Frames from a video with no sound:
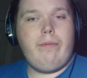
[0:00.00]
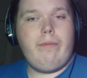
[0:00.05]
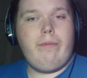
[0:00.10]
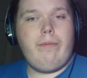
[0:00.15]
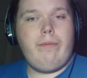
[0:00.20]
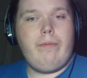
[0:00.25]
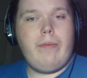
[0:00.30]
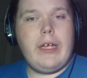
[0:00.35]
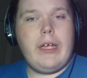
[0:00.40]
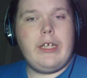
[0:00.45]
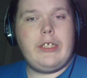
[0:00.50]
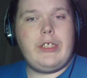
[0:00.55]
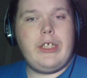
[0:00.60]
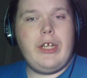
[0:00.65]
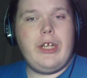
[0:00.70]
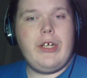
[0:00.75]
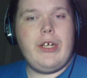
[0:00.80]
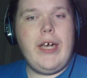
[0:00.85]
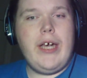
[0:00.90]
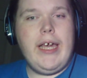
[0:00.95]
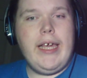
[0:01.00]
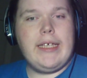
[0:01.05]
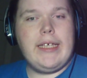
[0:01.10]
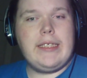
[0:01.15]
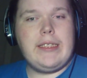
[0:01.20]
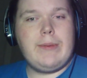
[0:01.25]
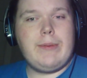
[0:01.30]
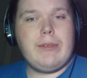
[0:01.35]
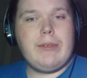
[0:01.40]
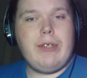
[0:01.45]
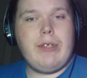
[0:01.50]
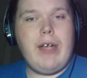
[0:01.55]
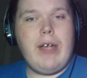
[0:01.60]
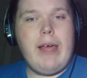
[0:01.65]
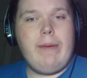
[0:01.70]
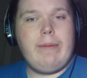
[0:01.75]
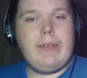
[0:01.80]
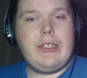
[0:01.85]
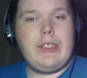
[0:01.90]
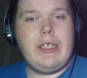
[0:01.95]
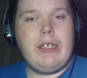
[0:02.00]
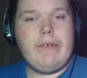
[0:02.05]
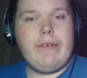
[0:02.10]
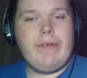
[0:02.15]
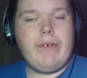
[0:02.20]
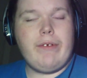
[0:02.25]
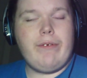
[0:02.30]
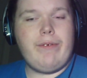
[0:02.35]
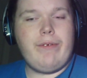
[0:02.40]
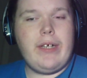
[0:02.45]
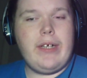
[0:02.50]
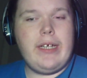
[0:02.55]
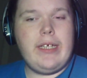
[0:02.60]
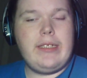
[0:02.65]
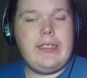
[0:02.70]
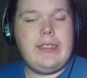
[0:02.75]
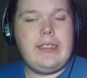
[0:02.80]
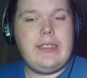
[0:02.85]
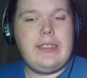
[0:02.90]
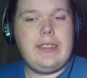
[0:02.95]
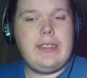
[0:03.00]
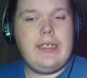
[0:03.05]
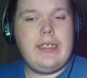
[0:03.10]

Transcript: Make sure you like and subscribe and share with your friends.